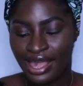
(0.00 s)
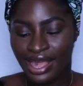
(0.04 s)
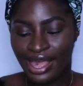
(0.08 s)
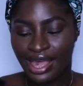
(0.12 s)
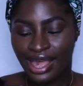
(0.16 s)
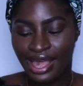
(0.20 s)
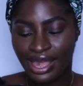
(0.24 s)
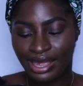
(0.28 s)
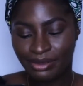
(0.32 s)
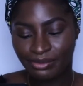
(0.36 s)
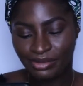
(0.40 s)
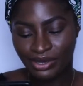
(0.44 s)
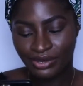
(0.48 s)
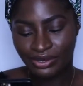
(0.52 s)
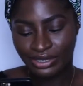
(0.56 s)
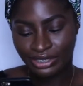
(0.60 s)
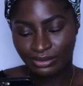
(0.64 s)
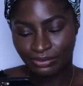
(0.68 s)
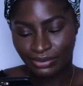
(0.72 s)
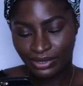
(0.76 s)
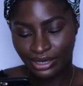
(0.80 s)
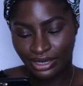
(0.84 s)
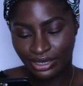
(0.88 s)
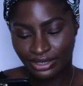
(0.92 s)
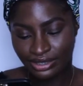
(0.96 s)
Hi
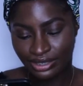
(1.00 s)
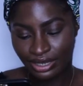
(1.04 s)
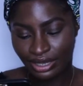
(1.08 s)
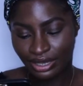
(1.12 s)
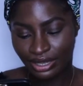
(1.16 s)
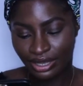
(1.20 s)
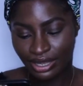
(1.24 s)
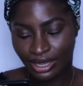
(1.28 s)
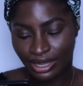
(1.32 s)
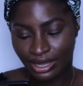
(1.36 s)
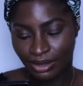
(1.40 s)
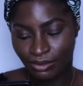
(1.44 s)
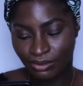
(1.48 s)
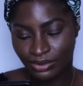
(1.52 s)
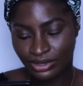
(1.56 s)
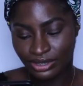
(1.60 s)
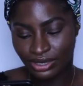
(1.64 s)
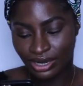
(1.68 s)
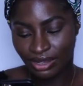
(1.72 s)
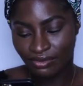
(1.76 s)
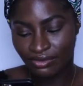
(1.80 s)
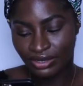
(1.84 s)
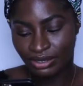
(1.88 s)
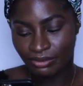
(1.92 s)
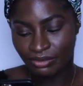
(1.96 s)
Miraaspeaks, it was
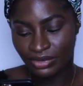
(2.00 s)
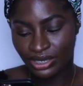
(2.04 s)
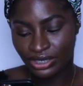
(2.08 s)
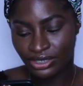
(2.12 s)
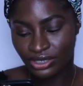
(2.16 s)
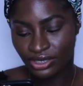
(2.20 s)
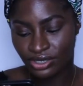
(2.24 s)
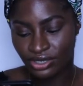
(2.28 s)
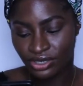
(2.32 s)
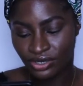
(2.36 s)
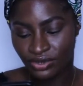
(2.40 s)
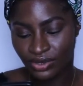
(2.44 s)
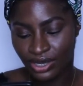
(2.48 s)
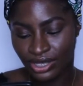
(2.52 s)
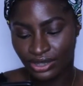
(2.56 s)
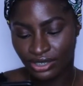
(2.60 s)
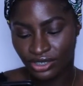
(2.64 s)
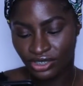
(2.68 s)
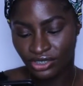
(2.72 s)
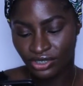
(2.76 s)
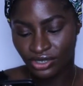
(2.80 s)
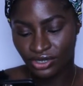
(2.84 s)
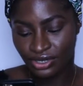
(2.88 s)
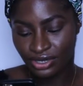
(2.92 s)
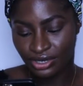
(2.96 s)
lovely meeting you at
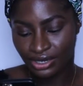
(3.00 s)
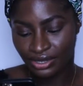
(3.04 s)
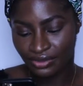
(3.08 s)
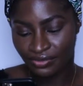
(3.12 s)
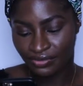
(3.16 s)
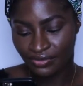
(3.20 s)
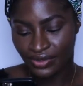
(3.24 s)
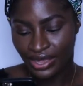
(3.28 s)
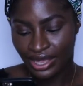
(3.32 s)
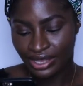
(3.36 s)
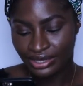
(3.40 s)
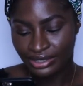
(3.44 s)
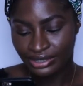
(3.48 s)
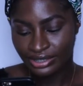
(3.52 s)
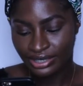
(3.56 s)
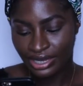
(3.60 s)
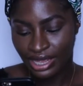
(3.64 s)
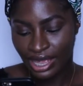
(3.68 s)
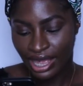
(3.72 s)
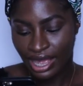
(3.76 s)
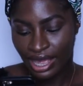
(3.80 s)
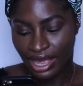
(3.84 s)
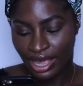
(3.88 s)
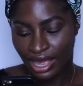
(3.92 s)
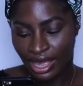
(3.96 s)
the student event.
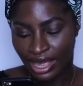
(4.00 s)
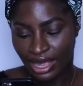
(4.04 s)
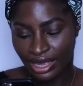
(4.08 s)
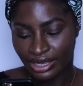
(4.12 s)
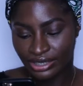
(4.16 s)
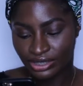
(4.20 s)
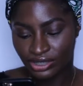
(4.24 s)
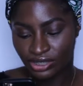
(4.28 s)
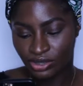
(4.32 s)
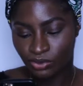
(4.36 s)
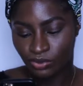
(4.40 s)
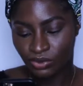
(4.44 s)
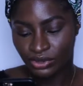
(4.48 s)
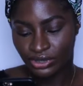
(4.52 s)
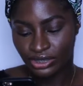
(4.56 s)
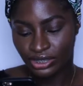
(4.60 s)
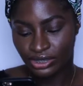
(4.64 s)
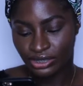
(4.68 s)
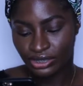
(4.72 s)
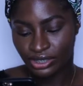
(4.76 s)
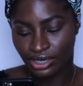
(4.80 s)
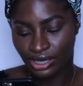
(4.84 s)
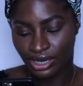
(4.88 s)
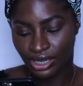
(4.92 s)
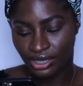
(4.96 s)
I just
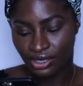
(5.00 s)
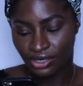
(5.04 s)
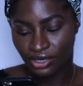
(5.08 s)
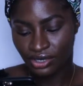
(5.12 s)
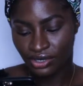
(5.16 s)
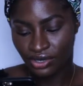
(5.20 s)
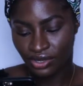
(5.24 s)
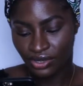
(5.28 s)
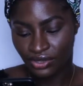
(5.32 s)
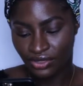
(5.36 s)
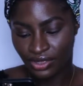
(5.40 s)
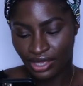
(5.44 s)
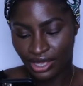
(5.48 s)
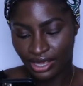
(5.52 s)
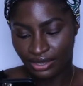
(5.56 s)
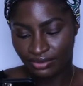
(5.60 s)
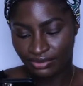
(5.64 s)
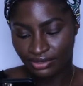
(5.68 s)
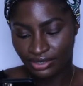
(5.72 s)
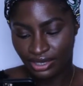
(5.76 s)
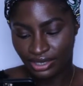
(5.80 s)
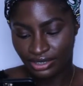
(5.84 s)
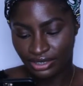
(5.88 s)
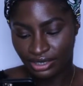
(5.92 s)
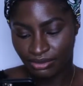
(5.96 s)
wanted to let you know that I've
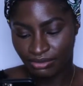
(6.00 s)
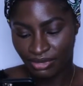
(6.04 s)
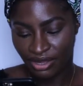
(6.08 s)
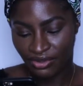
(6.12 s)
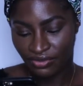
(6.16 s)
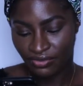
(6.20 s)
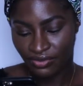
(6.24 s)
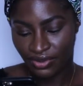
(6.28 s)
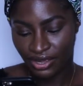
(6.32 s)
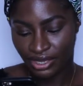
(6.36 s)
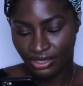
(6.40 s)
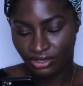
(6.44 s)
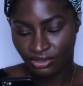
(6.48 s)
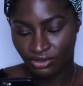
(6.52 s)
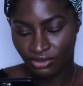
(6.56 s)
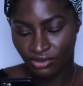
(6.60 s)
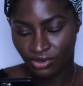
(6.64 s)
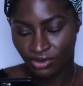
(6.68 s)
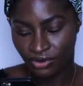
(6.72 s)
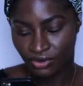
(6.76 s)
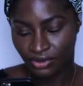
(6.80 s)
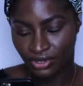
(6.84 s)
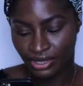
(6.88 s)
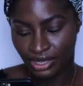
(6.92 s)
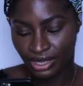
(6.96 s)
started my first
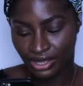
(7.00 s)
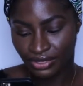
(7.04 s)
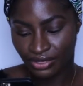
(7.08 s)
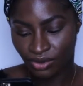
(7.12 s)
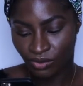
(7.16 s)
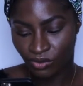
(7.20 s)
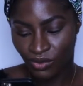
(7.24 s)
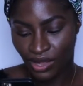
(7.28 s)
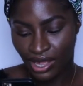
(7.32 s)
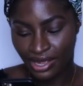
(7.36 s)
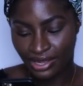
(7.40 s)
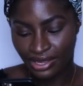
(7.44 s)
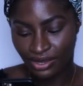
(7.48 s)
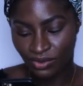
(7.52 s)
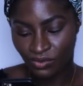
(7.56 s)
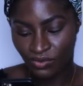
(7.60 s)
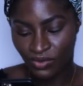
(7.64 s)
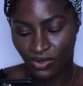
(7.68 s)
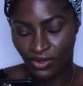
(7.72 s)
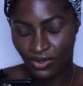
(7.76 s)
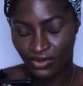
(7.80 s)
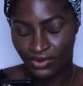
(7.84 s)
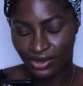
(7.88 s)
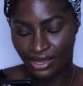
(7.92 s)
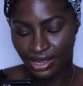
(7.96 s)
role in the working
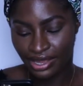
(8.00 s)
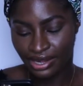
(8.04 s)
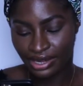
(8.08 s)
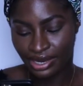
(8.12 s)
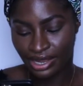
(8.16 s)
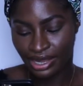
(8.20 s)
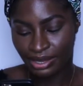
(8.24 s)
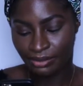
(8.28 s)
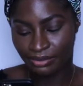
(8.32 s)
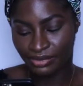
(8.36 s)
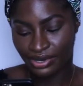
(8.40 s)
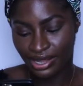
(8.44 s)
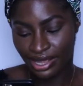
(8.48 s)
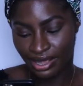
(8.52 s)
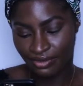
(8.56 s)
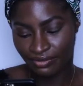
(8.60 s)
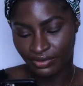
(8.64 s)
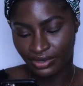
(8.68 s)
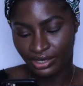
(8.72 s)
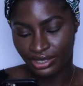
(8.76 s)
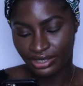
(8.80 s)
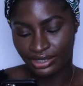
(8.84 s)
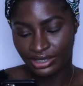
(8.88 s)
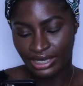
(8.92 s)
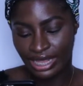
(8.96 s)
world and I'm
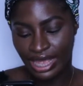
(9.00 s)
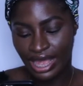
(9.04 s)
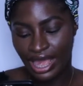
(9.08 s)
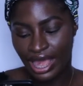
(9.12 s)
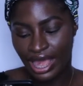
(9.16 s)
nervous